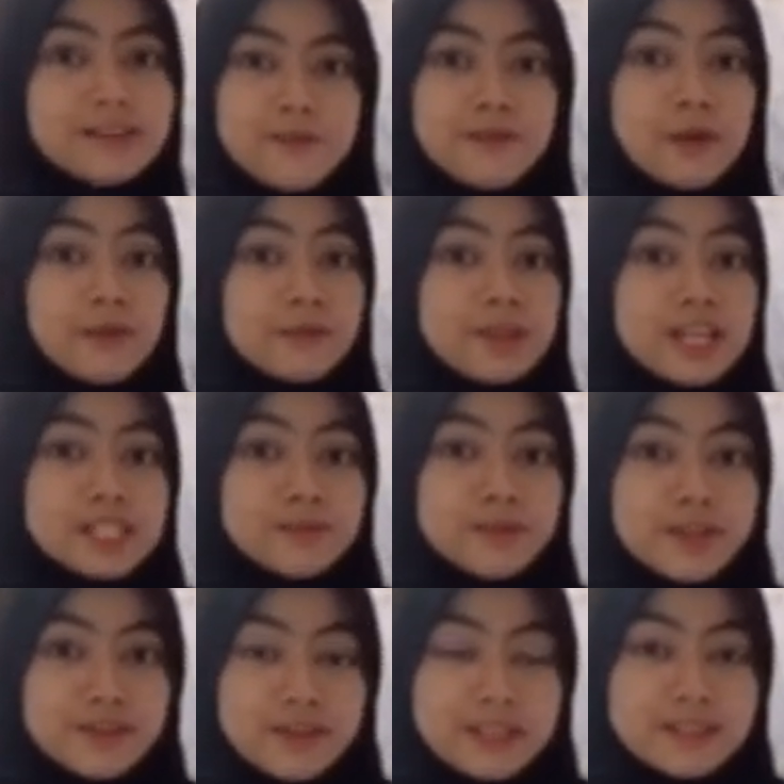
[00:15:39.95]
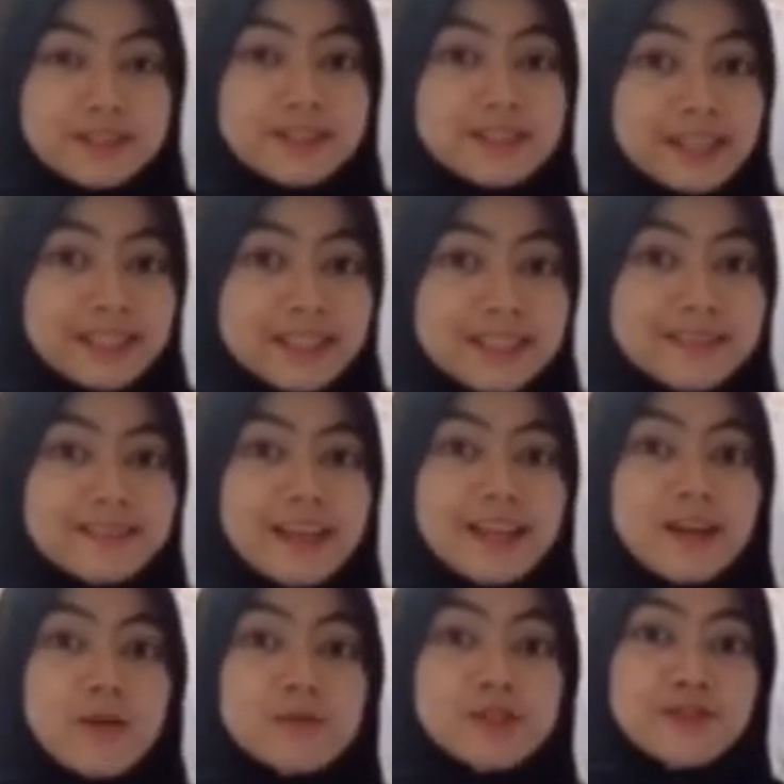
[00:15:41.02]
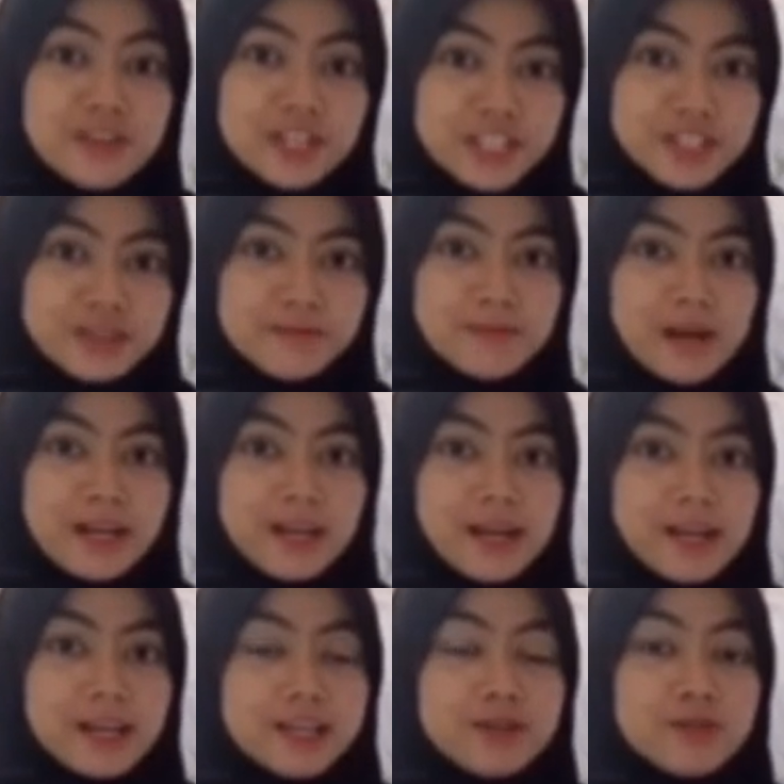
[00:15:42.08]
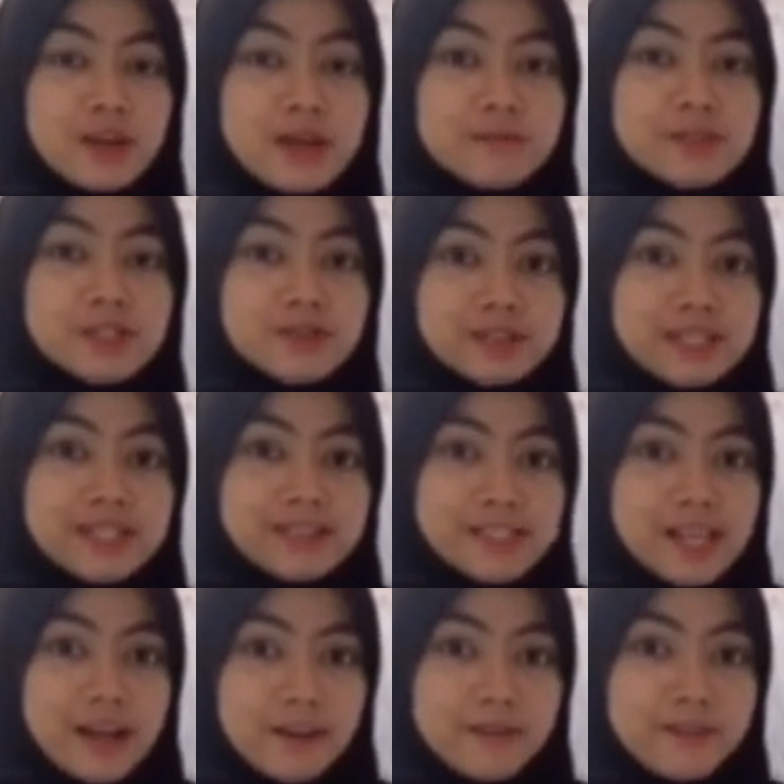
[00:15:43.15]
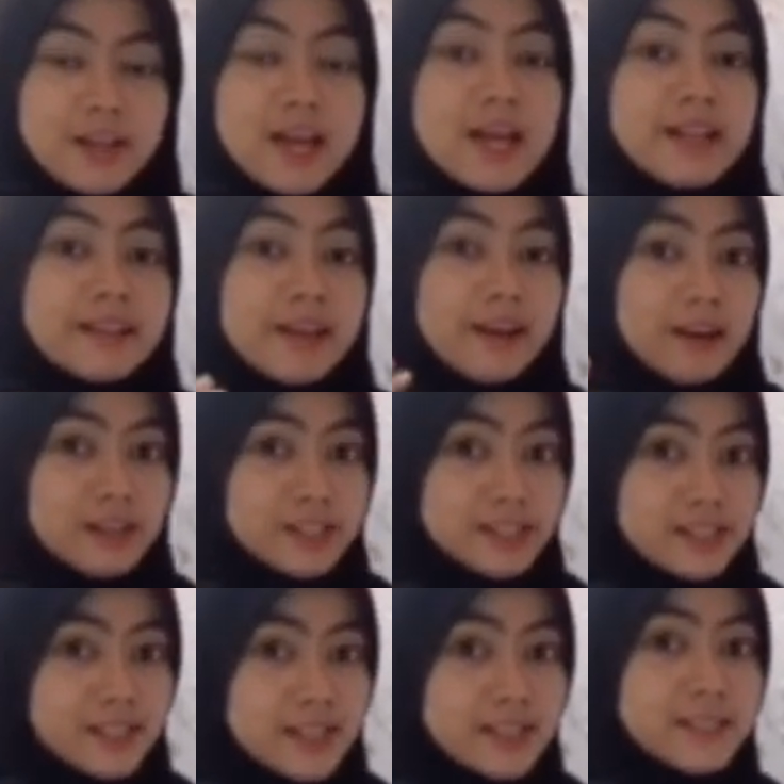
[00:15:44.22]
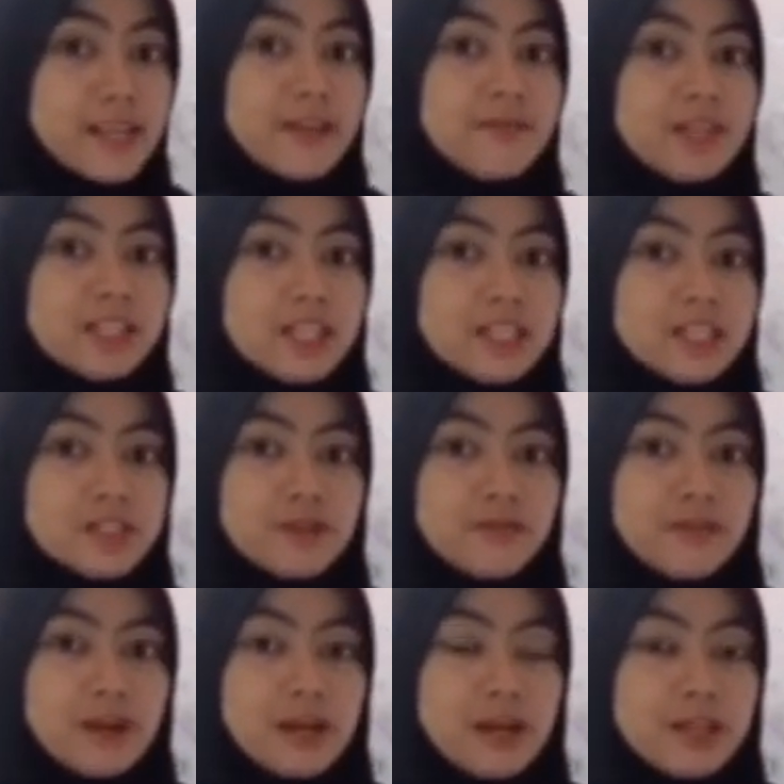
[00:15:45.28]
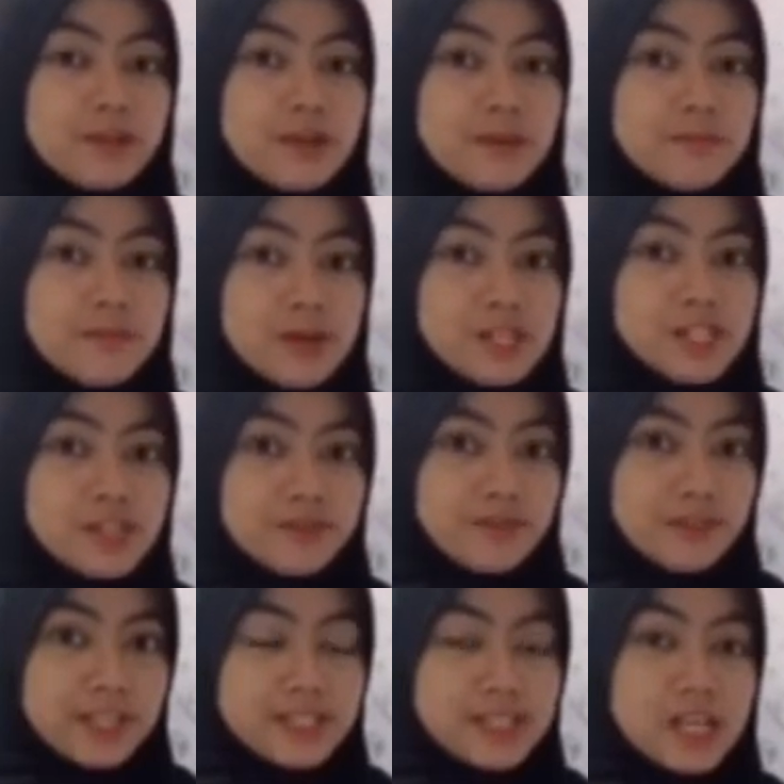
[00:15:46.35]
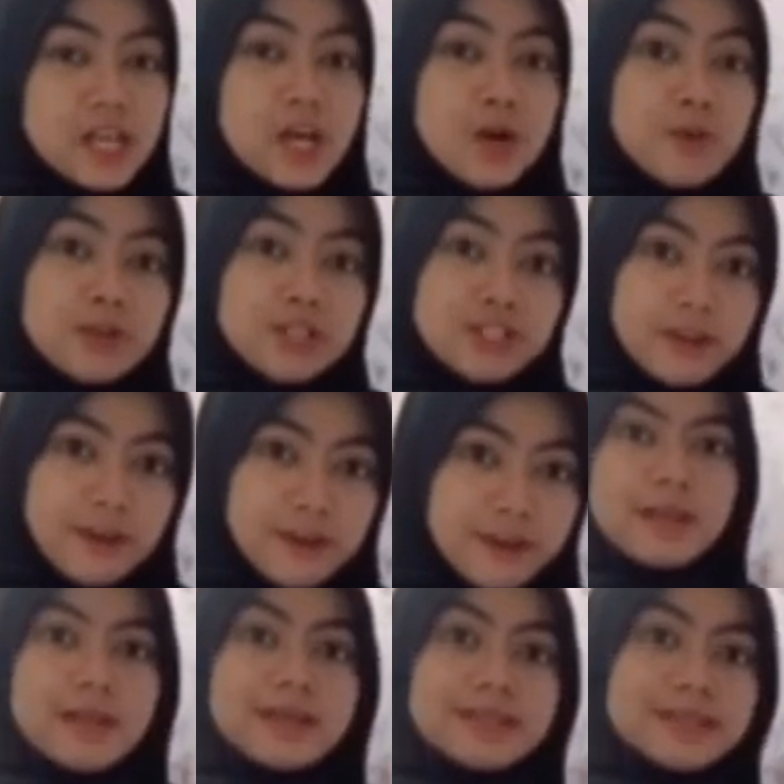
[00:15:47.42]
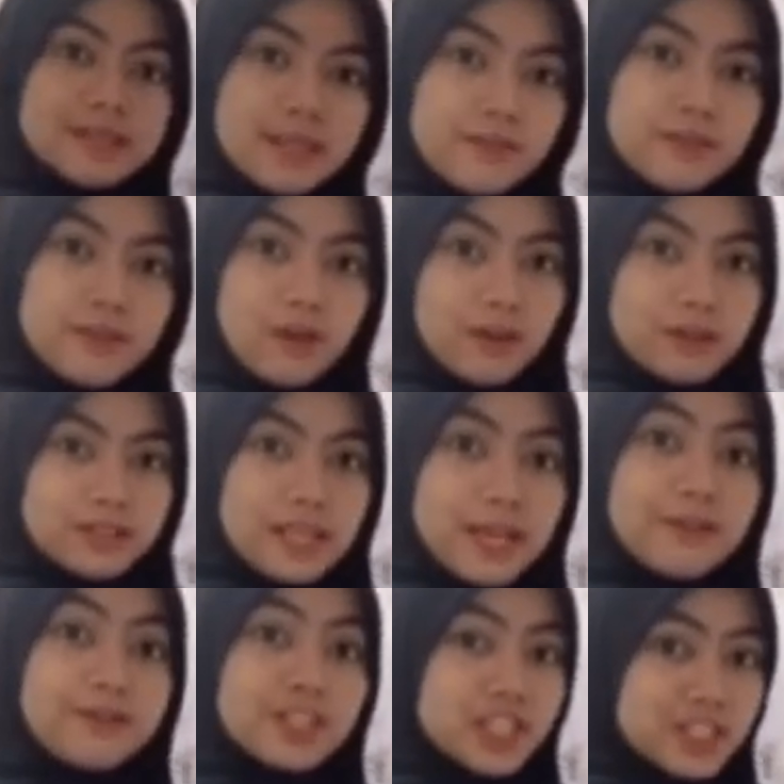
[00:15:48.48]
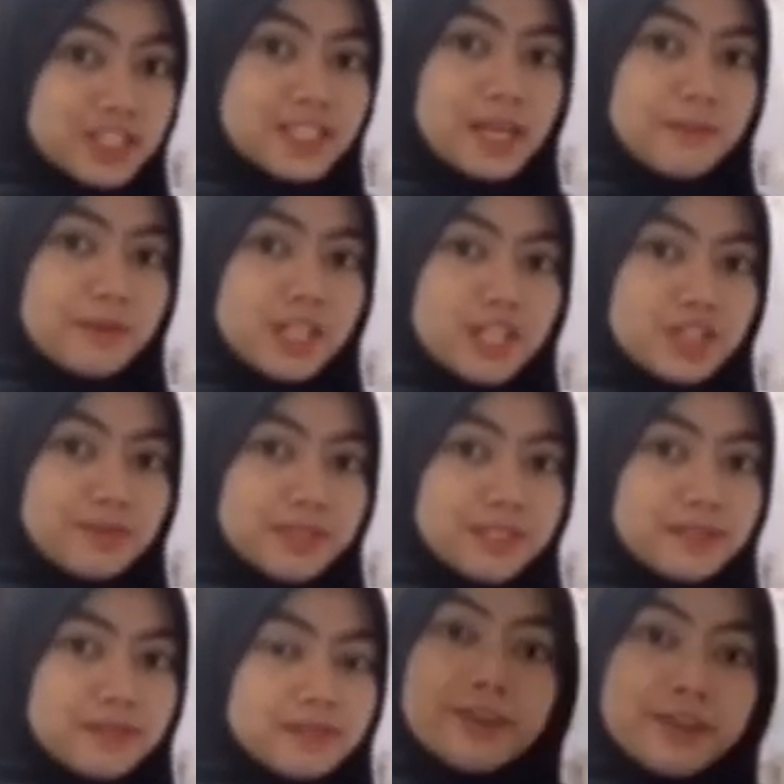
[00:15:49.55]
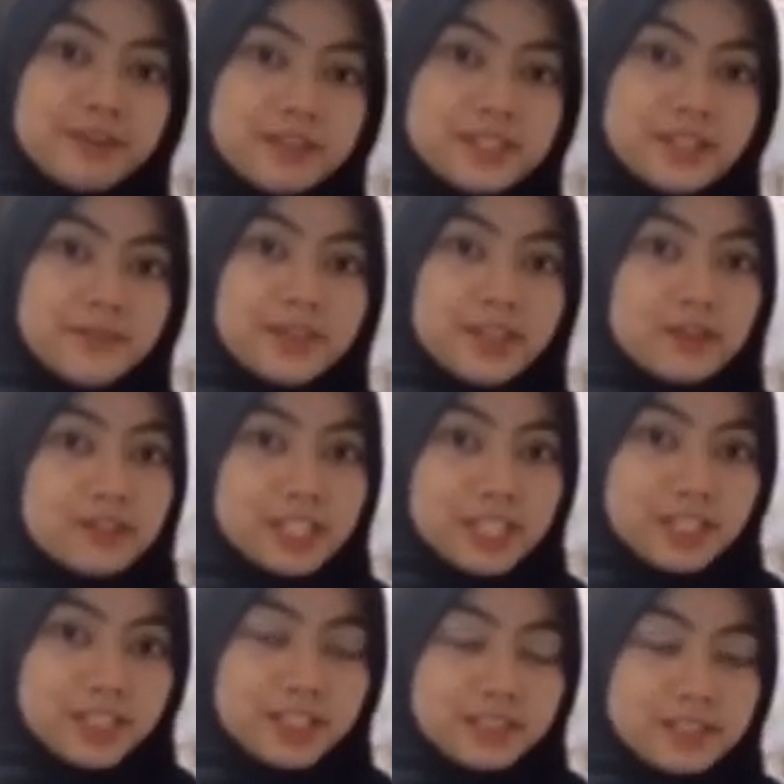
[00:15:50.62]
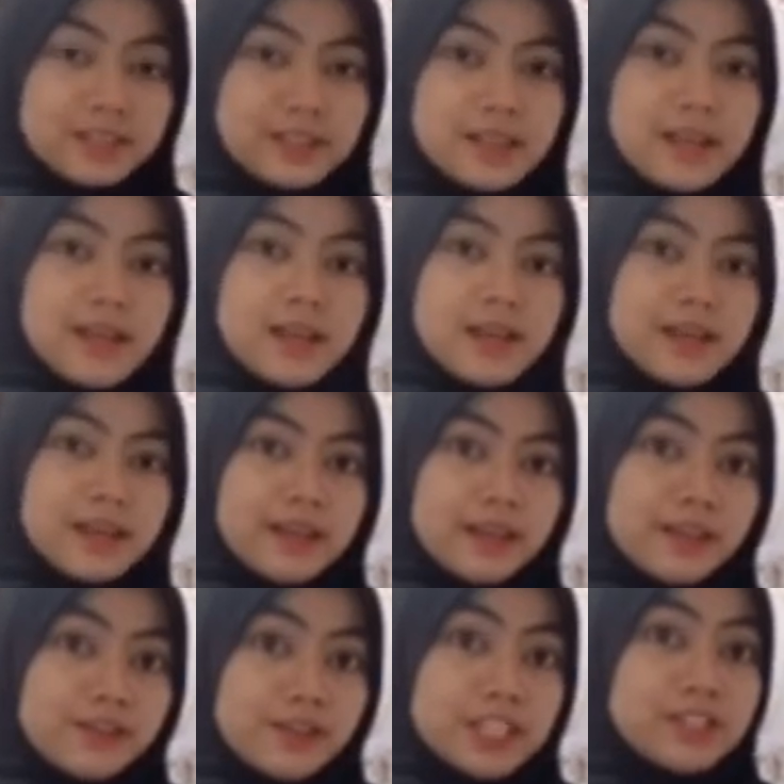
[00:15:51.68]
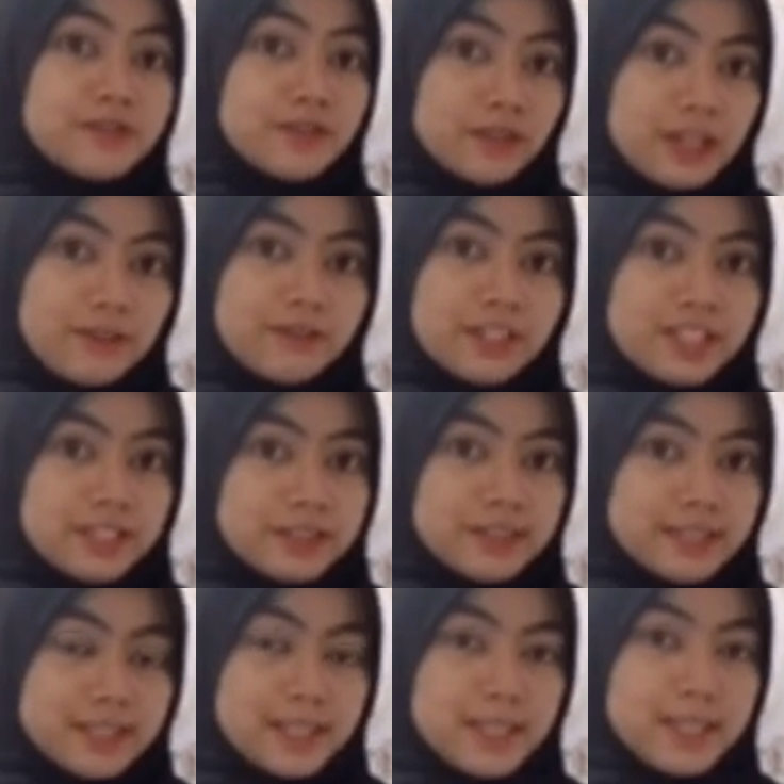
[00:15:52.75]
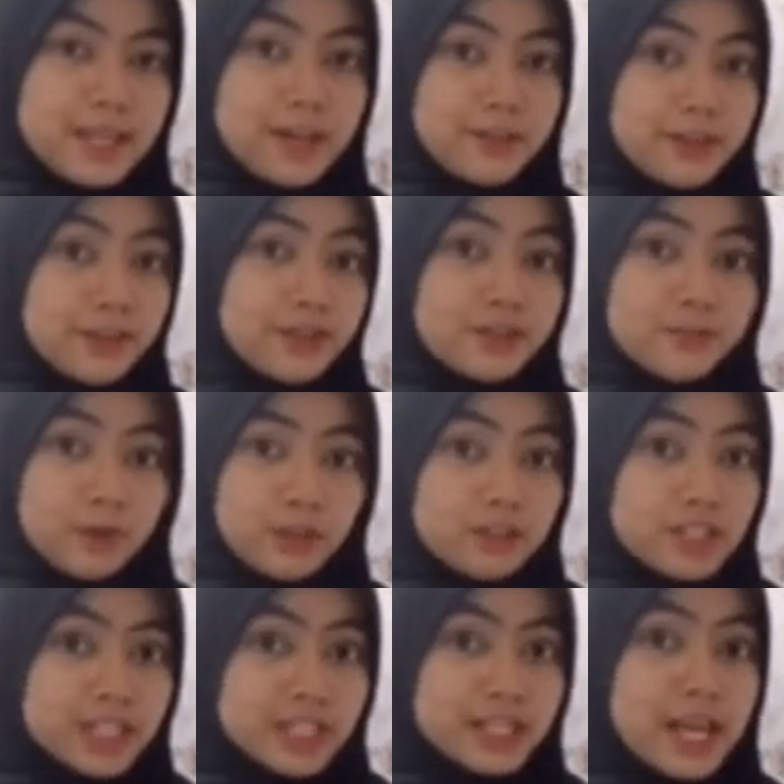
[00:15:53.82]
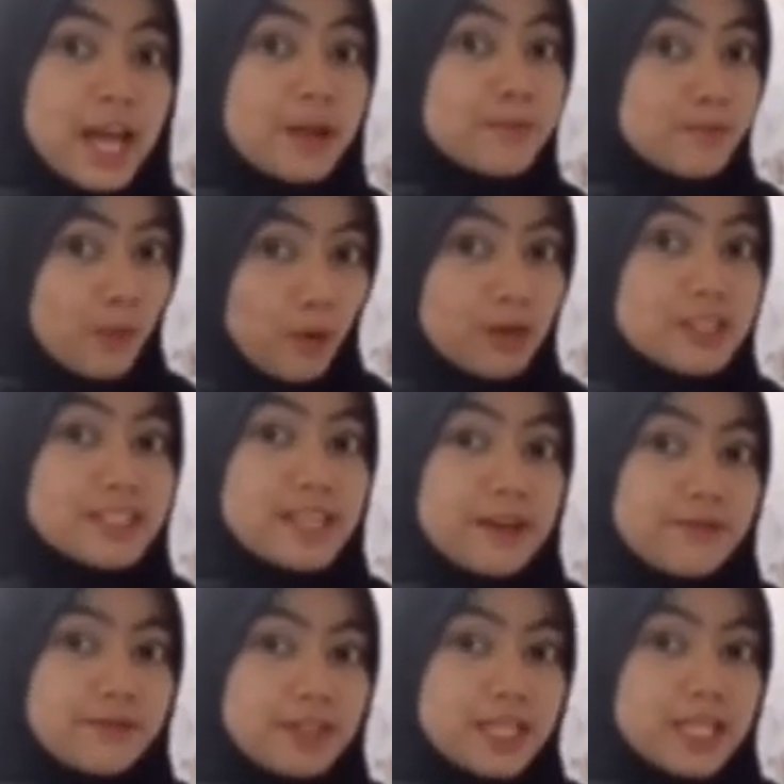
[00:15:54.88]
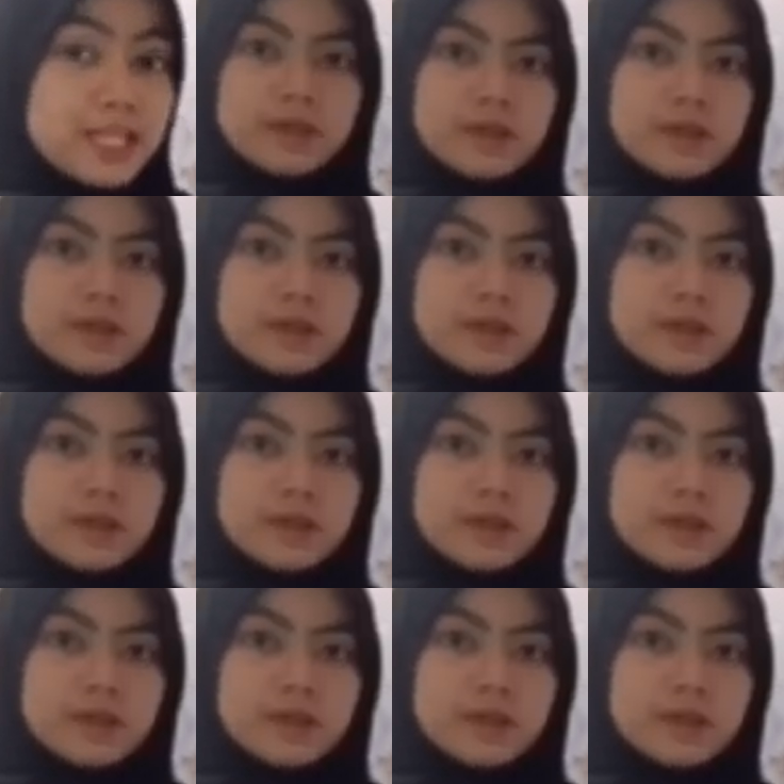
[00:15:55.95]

From the experience, studies and observation by IIUM student itself, there are 6 advantages of IIUM bus service, which are save cost, efficient time management, reduce traffic congestion, increase fuel efficiency, reduce pollution, and more safety.